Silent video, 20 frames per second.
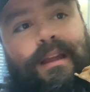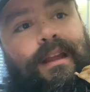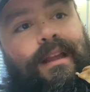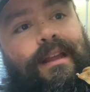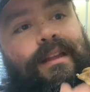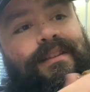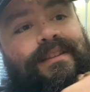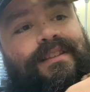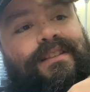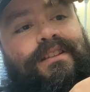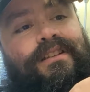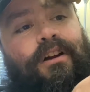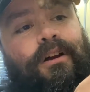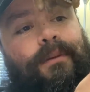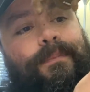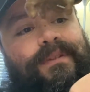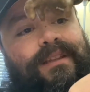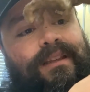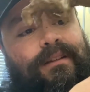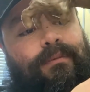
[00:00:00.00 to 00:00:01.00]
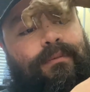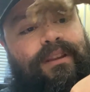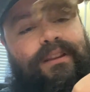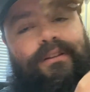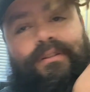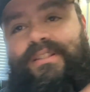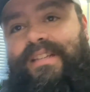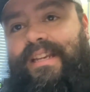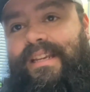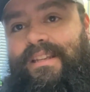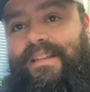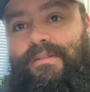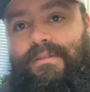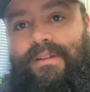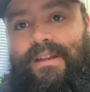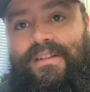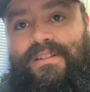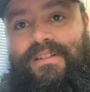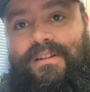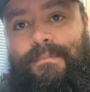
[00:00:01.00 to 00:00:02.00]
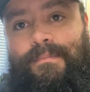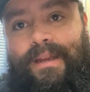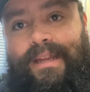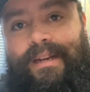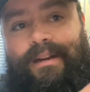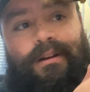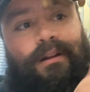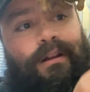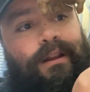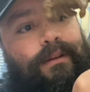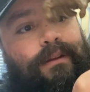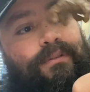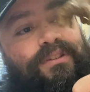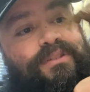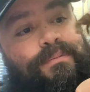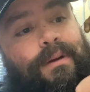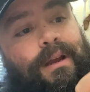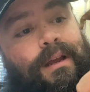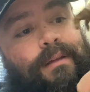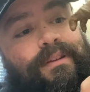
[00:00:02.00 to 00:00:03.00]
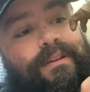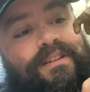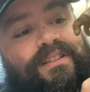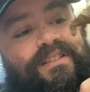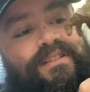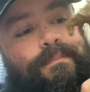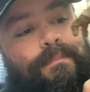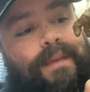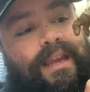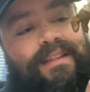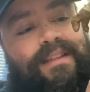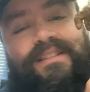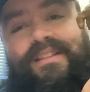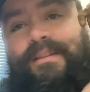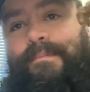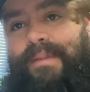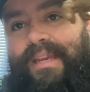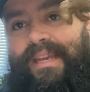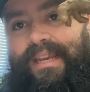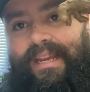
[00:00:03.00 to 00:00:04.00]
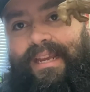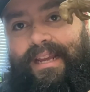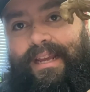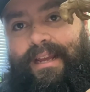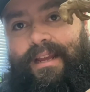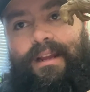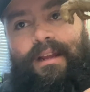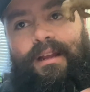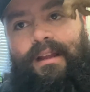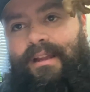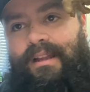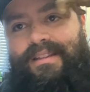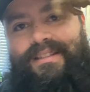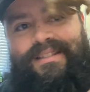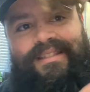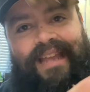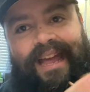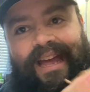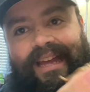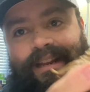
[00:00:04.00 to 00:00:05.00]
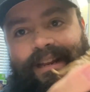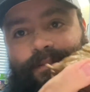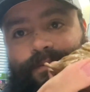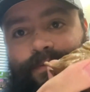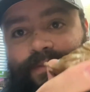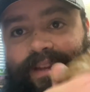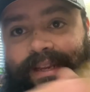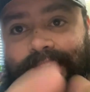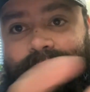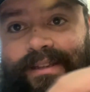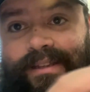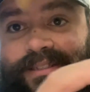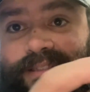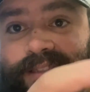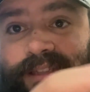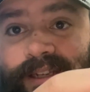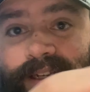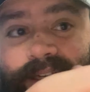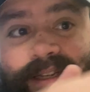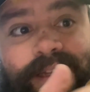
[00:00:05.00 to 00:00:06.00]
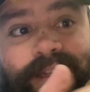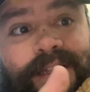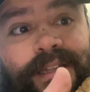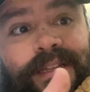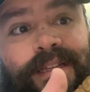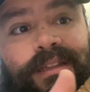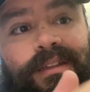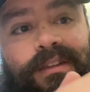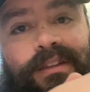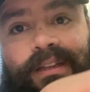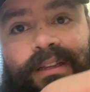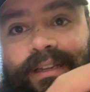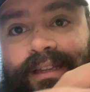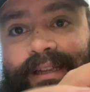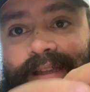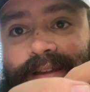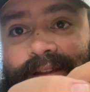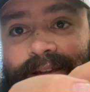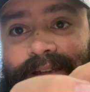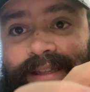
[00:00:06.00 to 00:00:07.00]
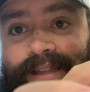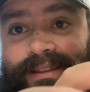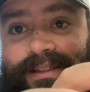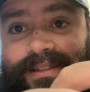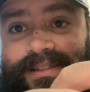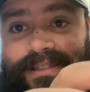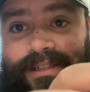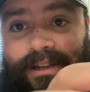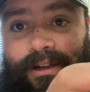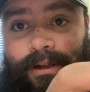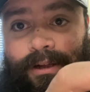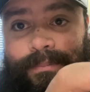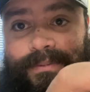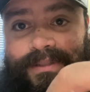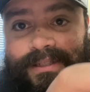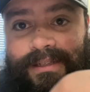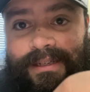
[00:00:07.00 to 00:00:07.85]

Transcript: sculpted with articulation in mind at all. It was probably just meant to be static feet. Because look at the sculpt.